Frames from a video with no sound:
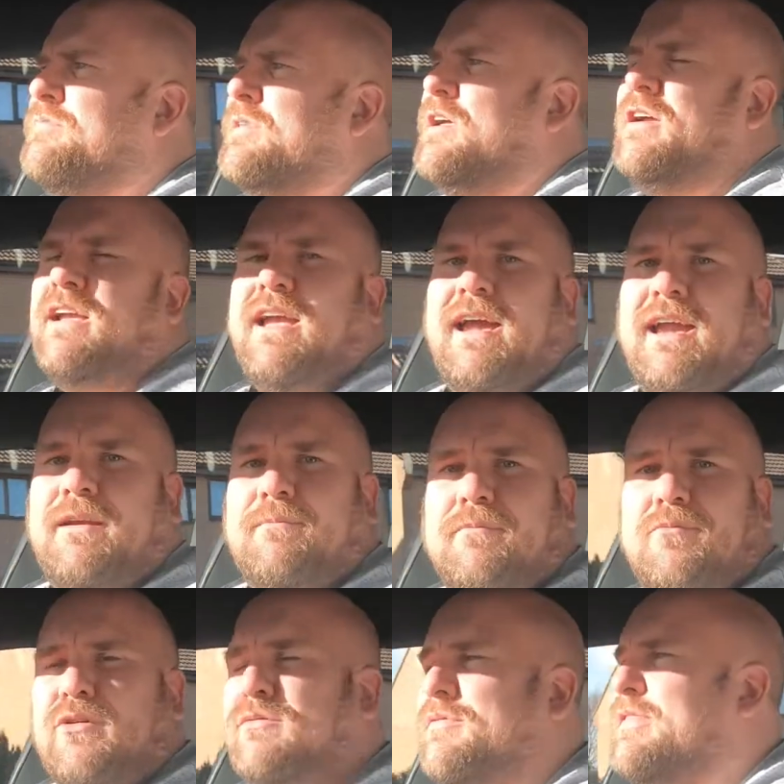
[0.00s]
Okay,
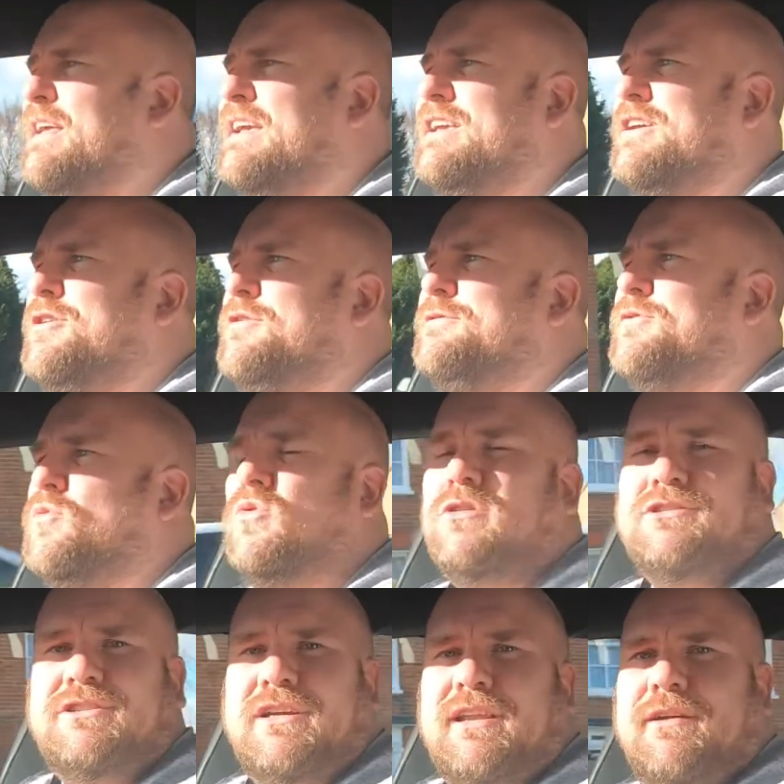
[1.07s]
well, thank you for
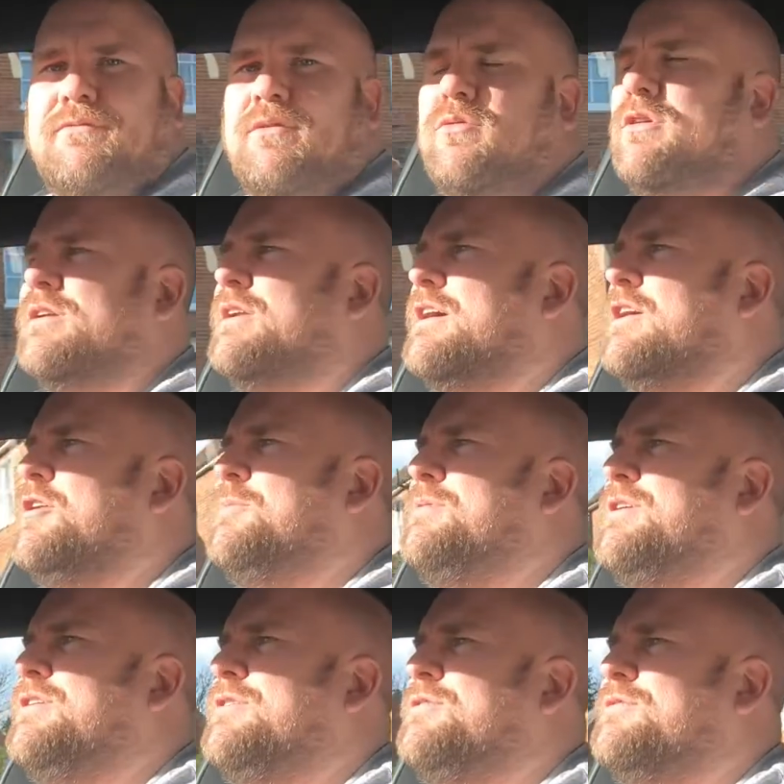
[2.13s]
watching, everyone. I hope
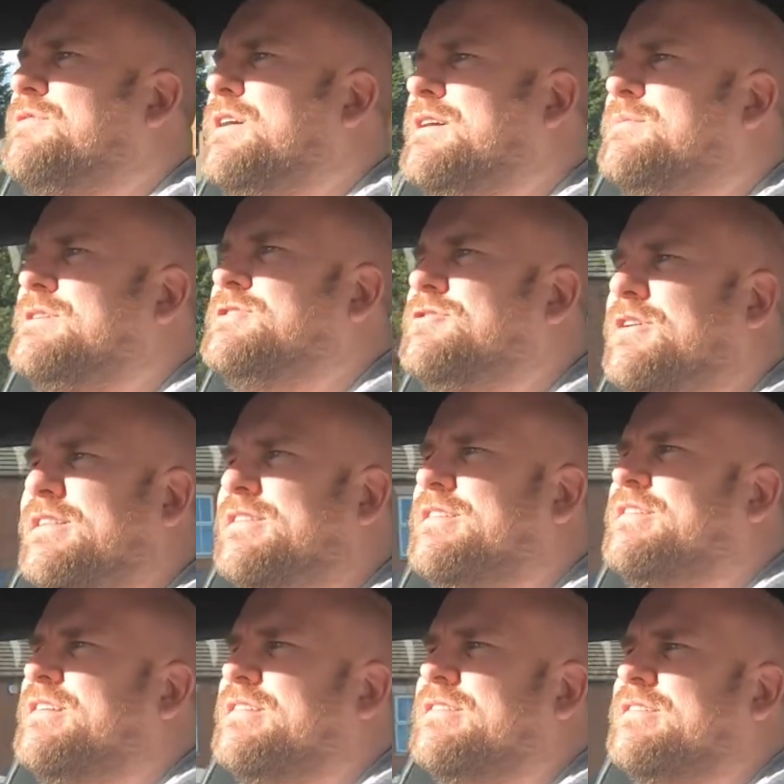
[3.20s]
you've enjoyed
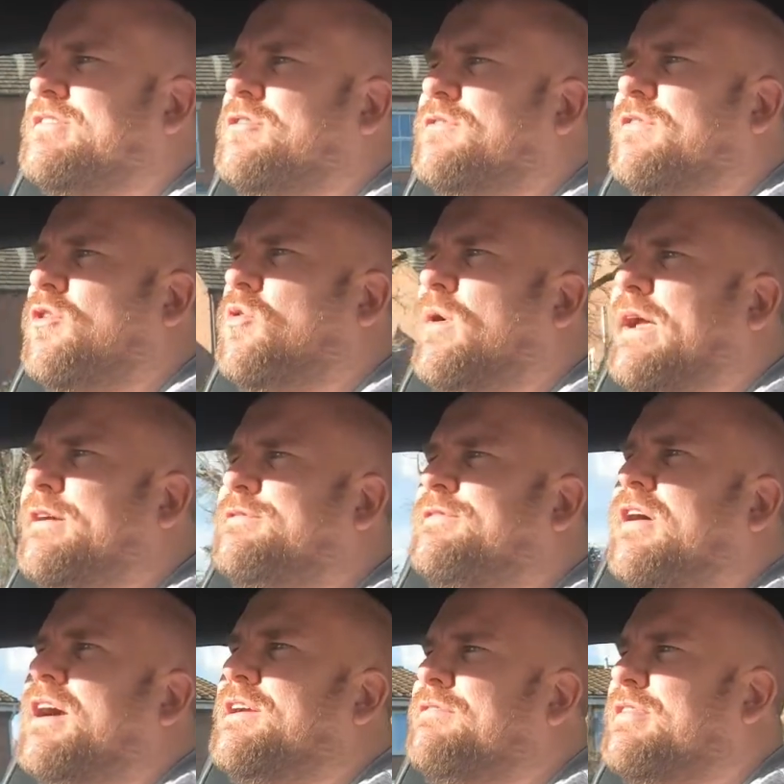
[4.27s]
this sort of quick
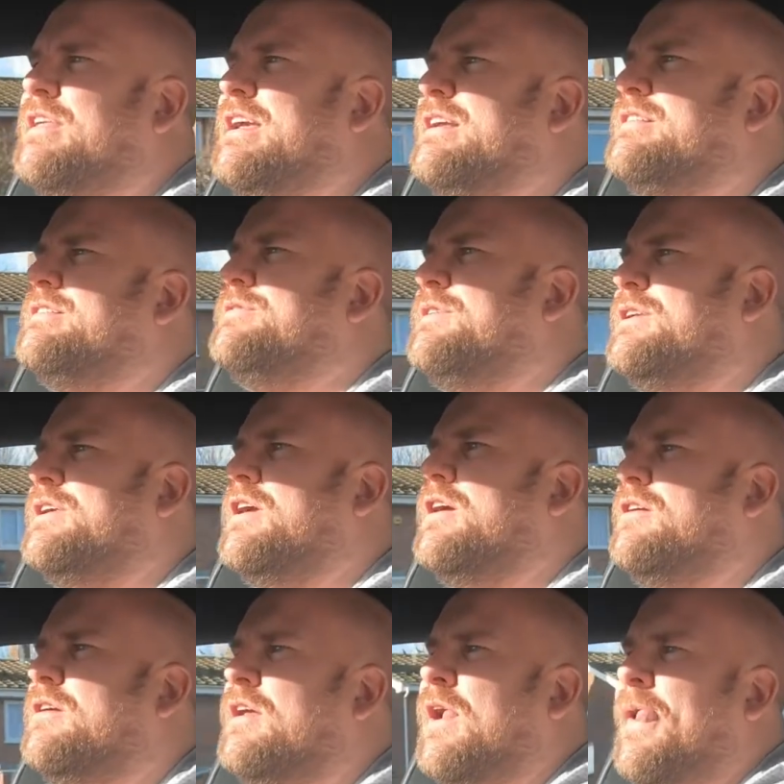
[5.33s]
5 things video.
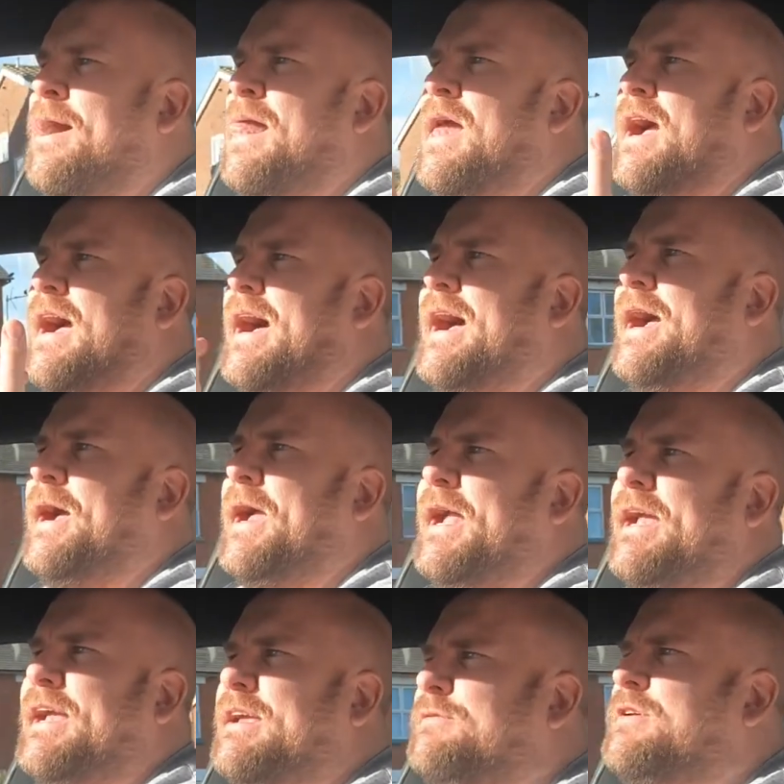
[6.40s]

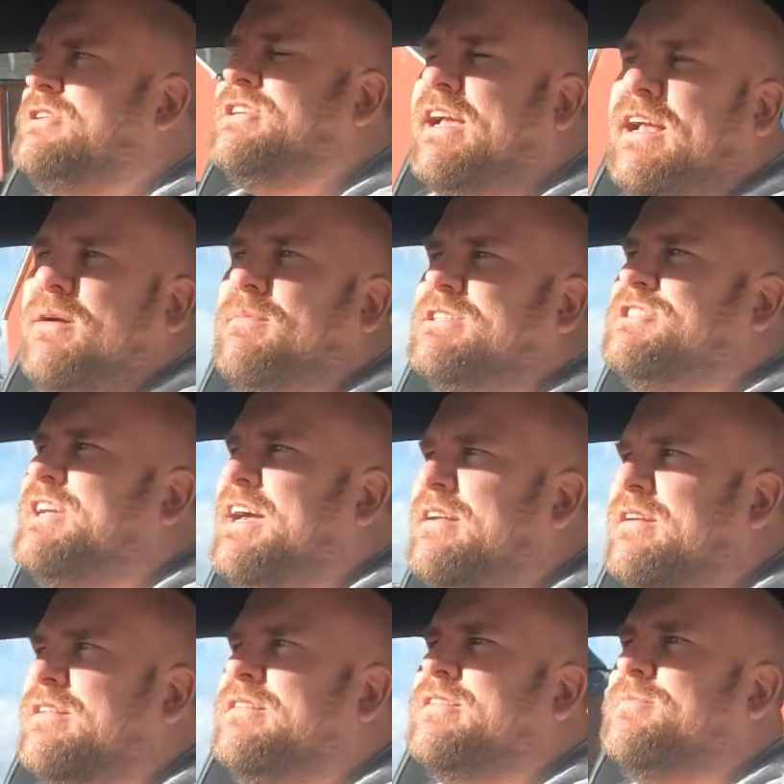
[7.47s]
If you check out my
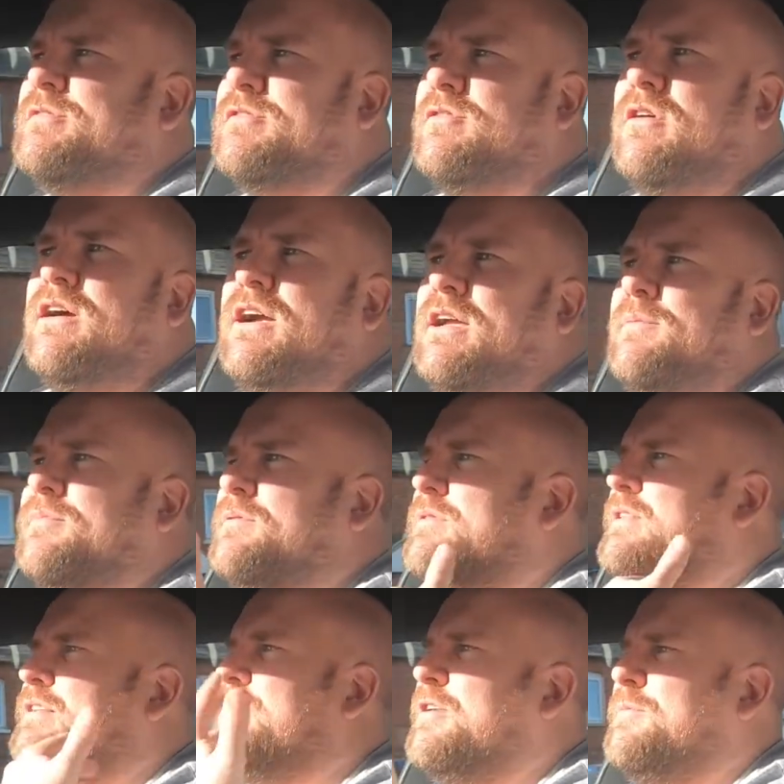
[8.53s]
channel and subscribe,
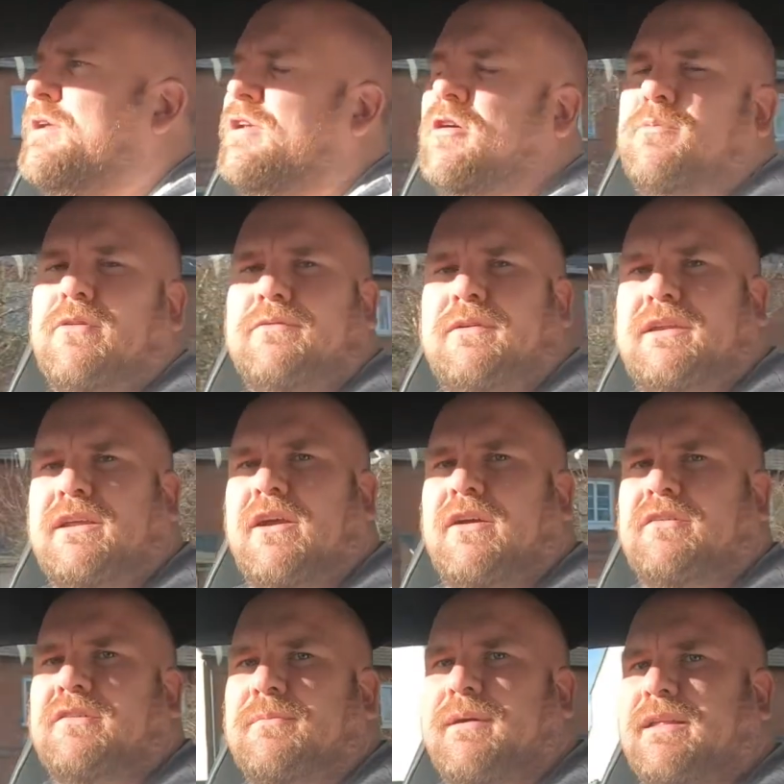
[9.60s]
there's going to be a lot more
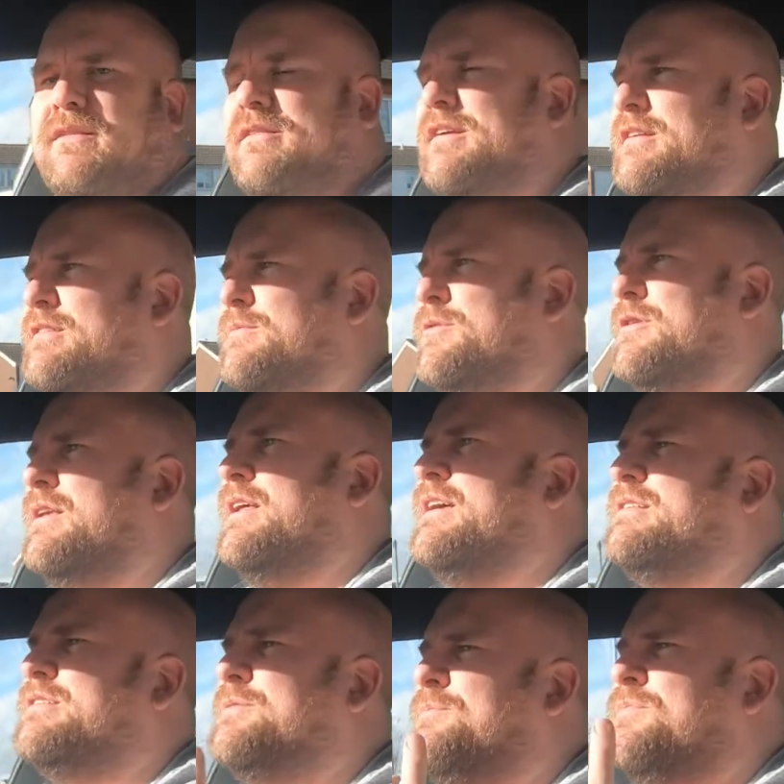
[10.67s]
videos about the Tesla Model
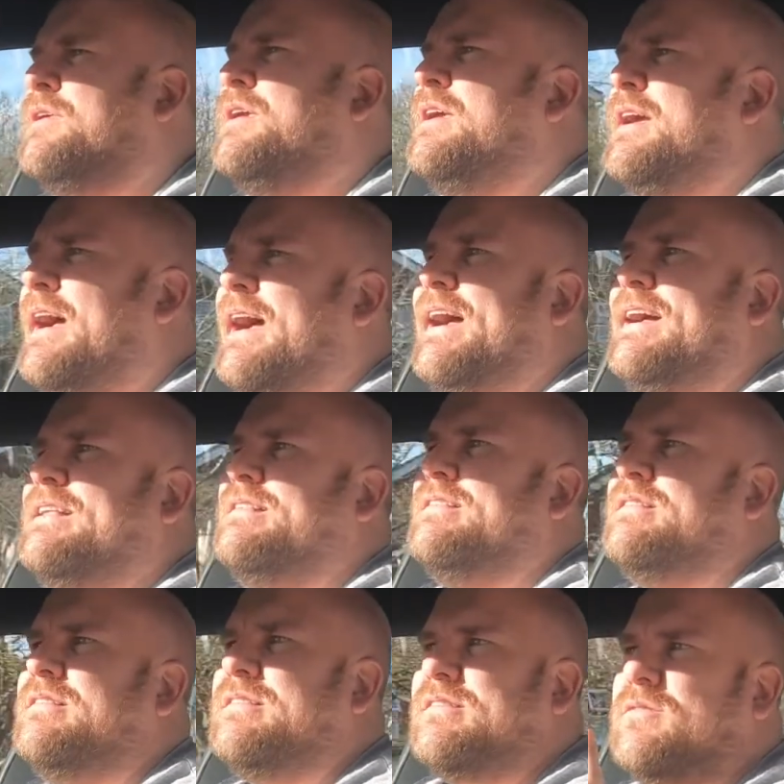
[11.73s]
S,
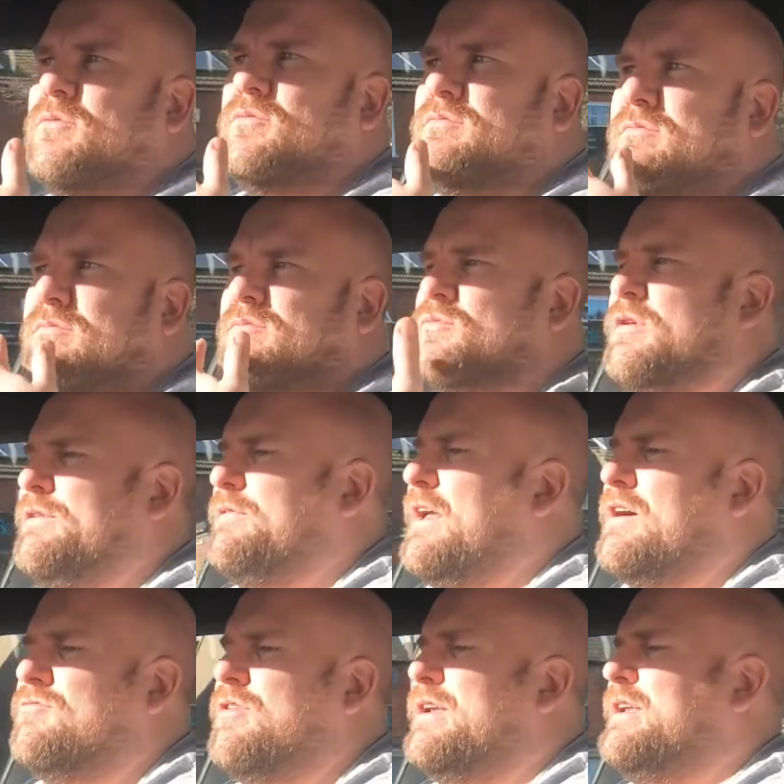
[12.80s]
and we've
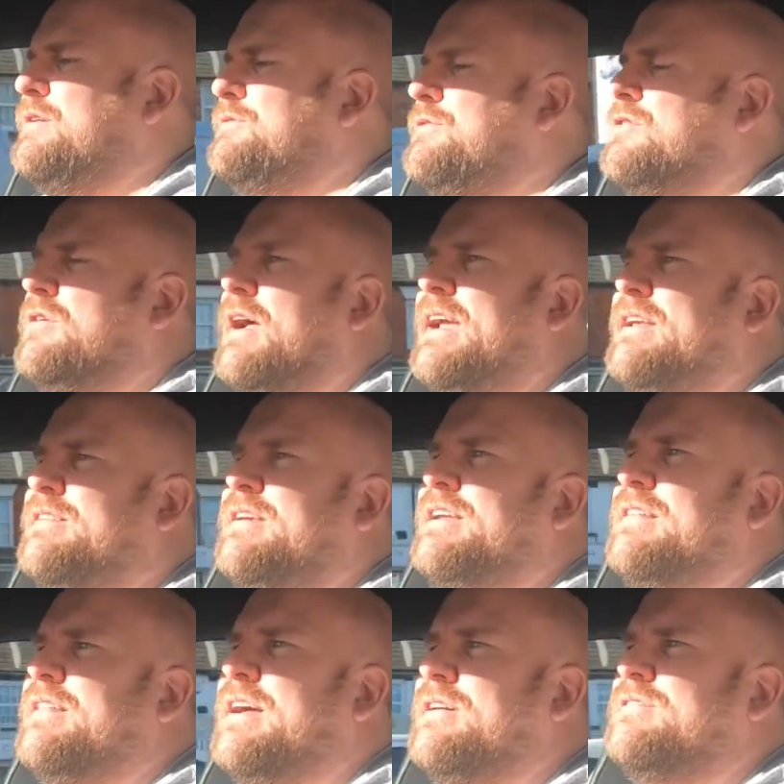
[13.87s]
now run it for
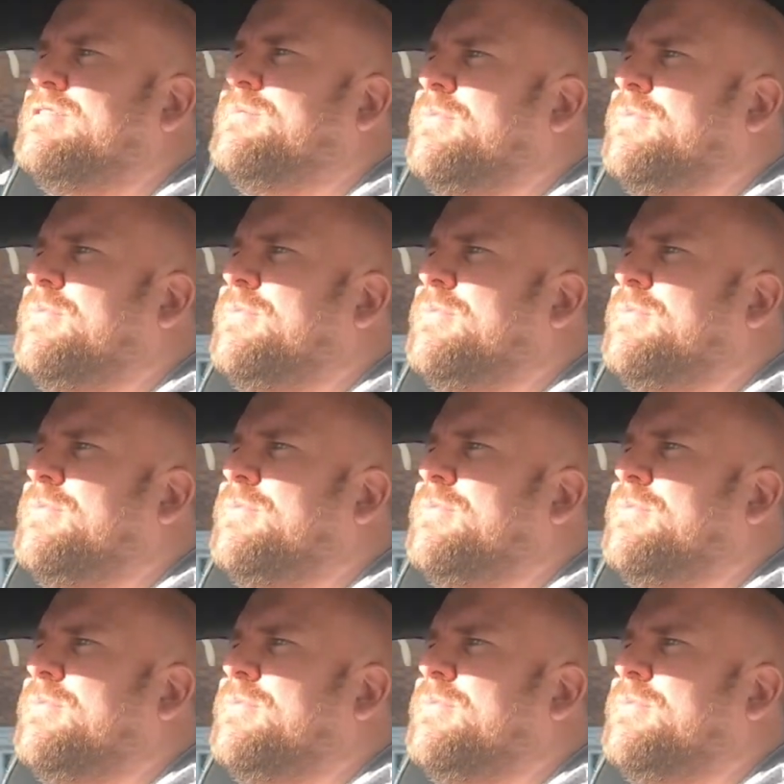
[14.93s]
18,000